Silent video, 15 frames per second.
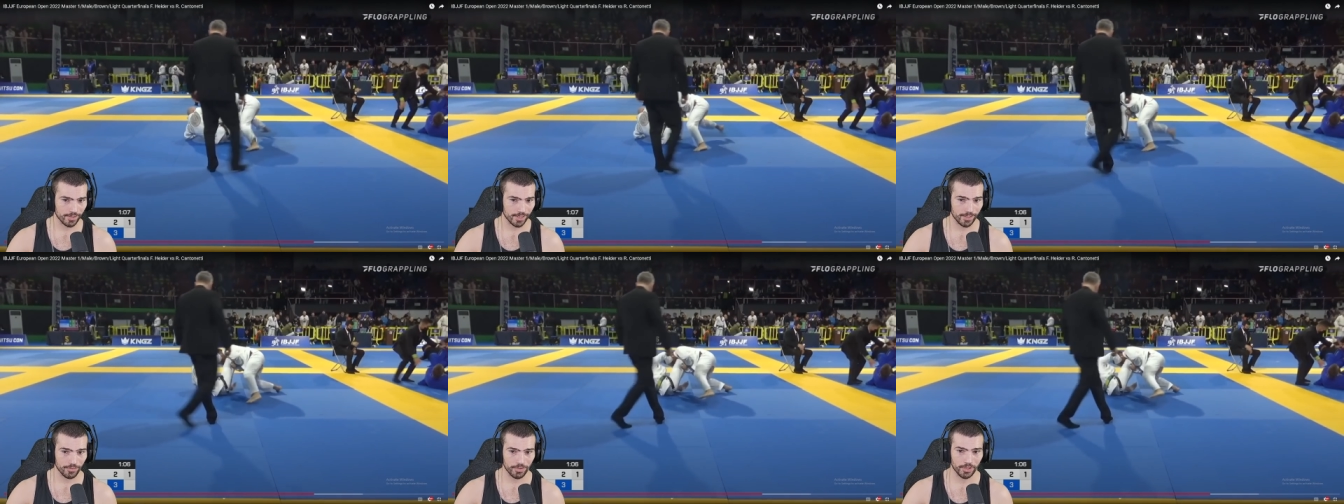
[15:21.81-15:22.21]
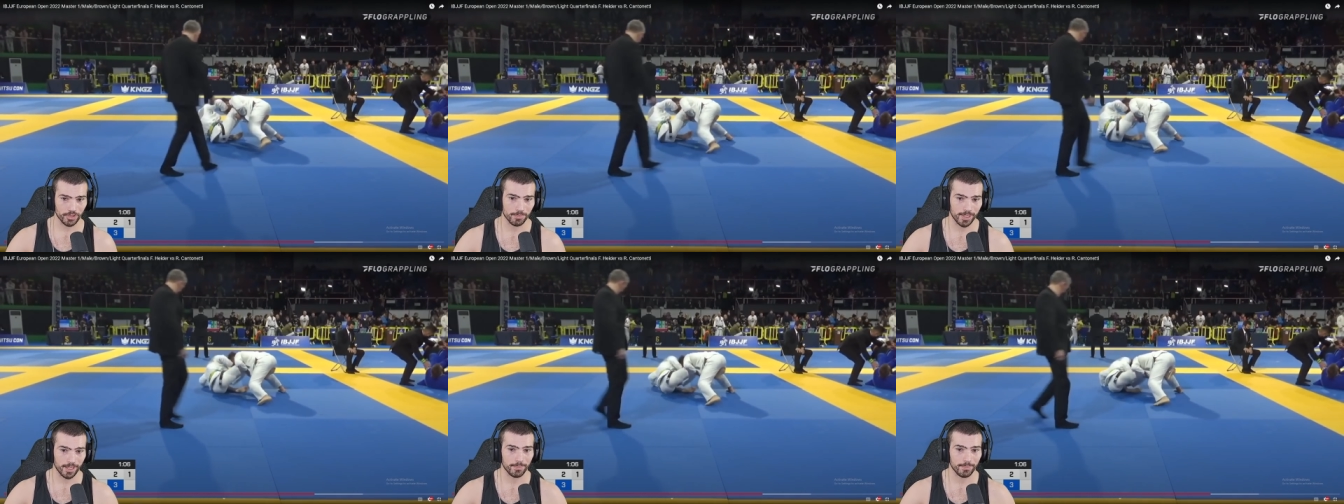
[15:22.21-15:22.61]
I trust
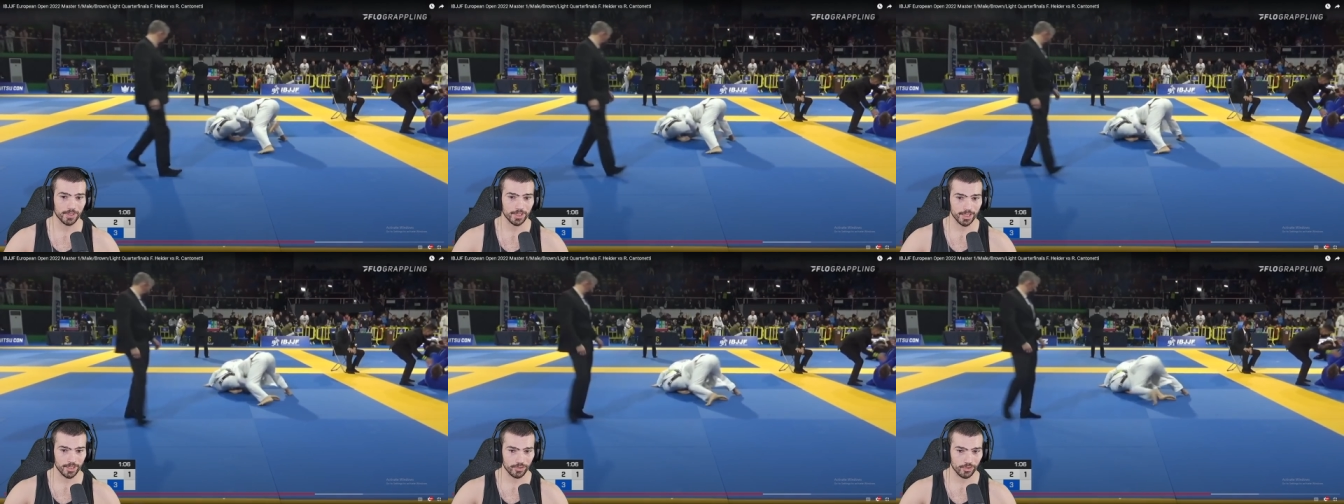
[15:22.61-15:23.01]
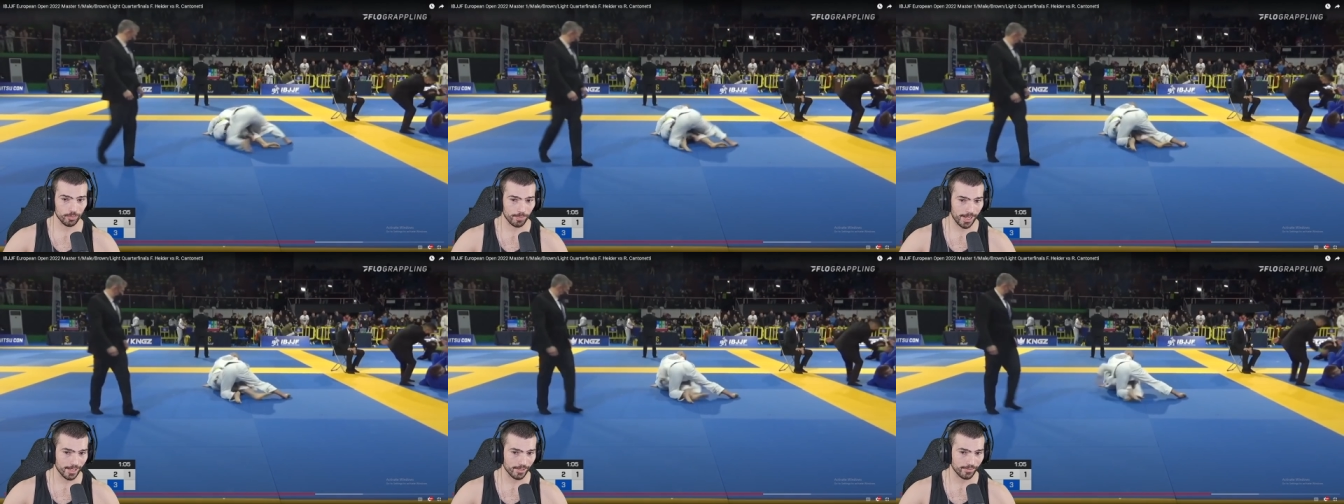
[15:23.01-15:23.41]
my ability to
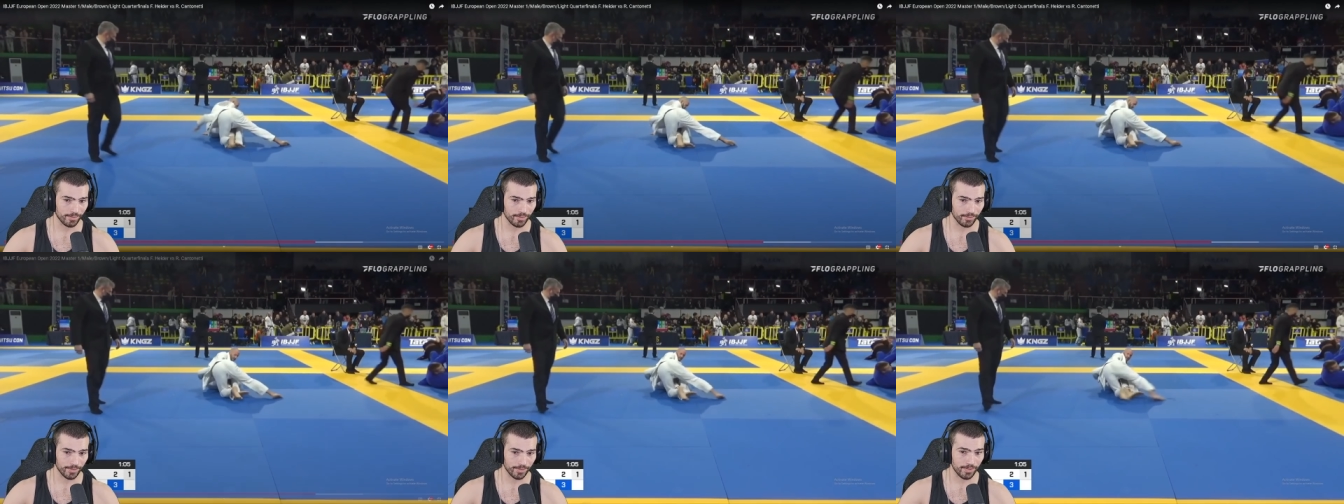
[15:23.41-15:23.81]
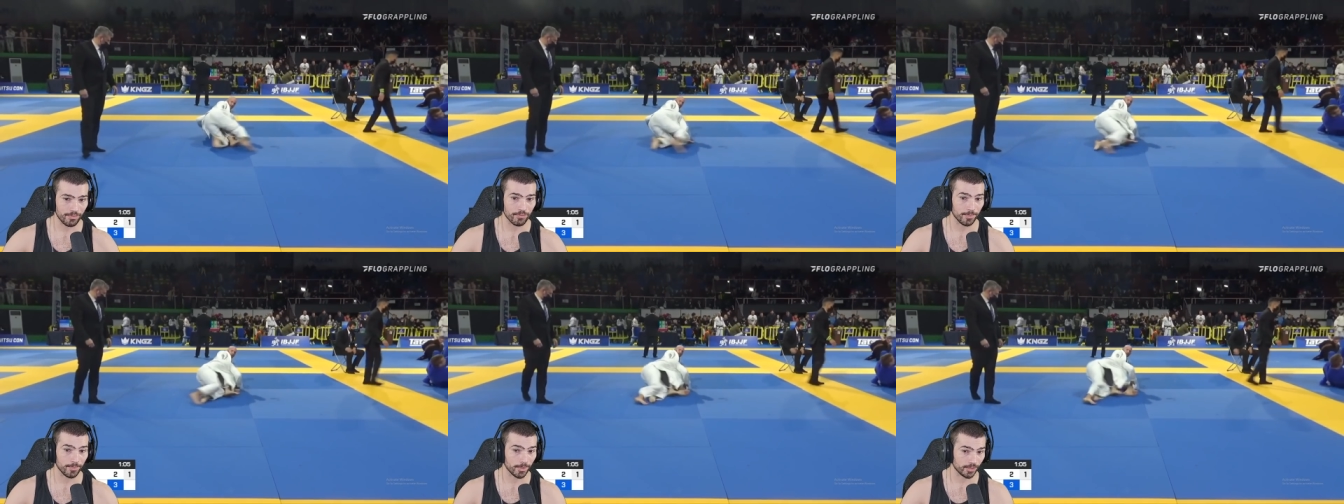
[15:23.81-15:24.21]
pass 50 50
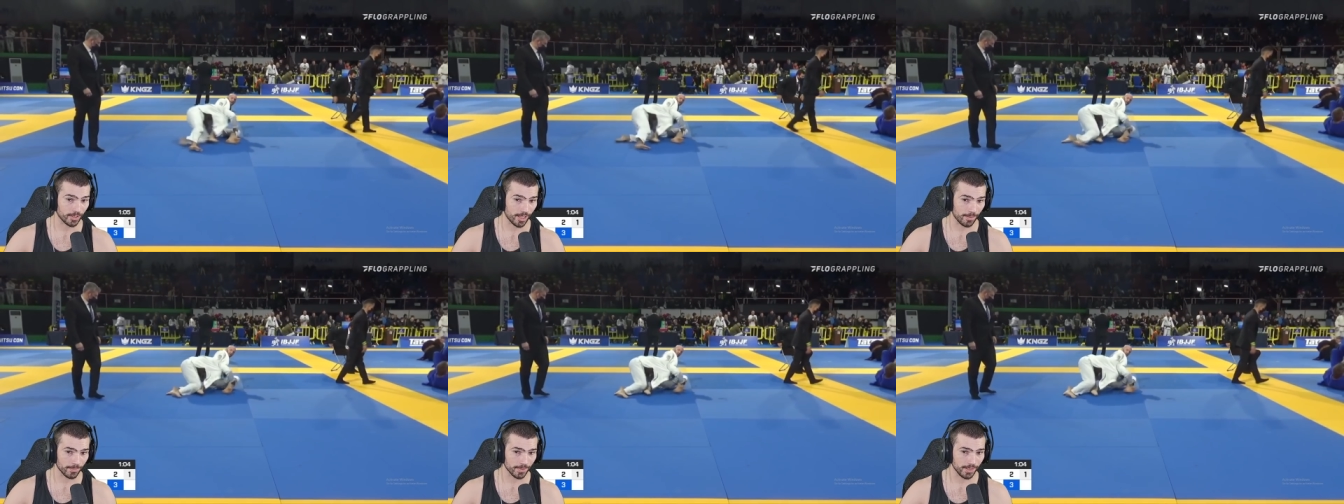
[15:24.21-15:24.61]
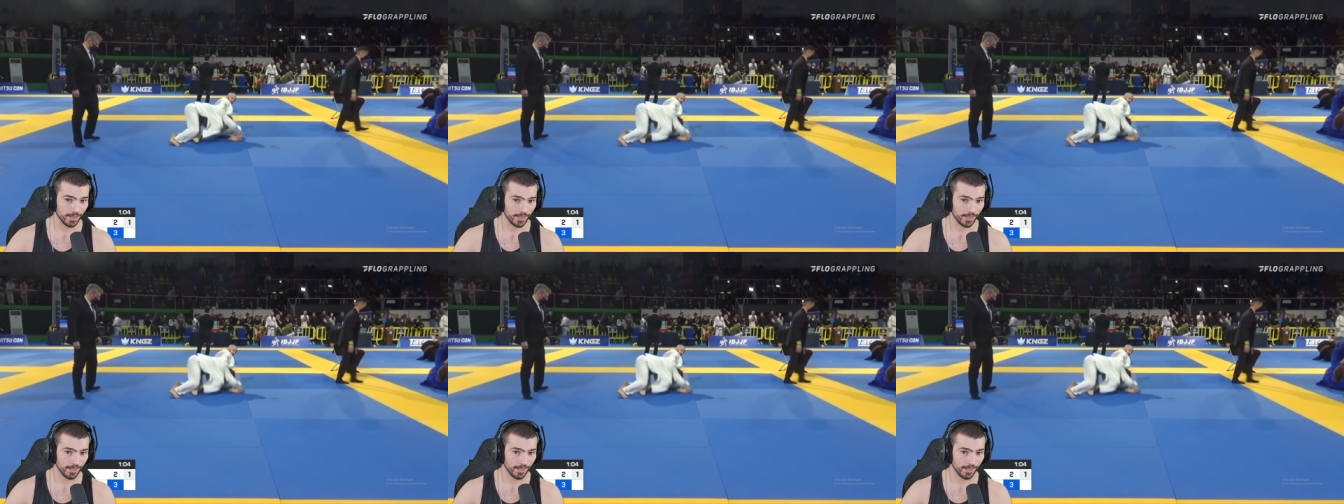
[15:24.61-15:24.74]
from on top.